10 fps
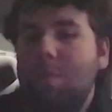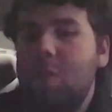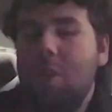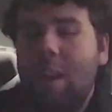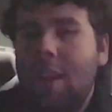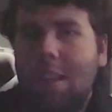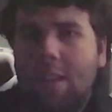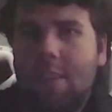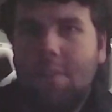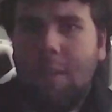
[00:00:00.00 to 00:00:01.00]

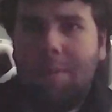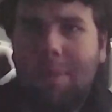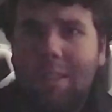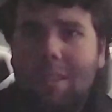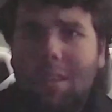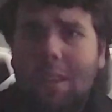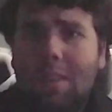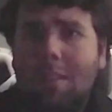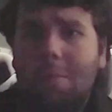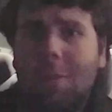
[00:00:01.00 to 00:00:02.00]
shenanigans film, I should,
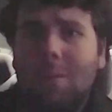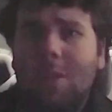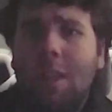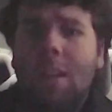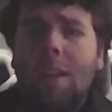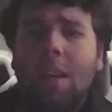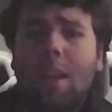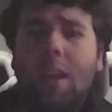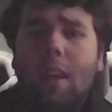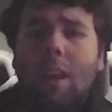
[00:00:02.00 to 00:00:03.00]
I suppose.
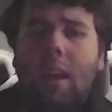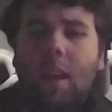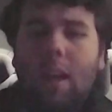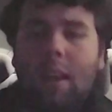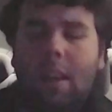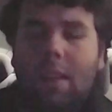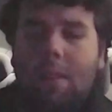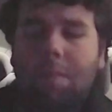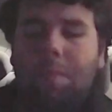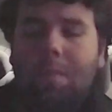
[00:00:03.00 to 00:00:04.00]
Uh,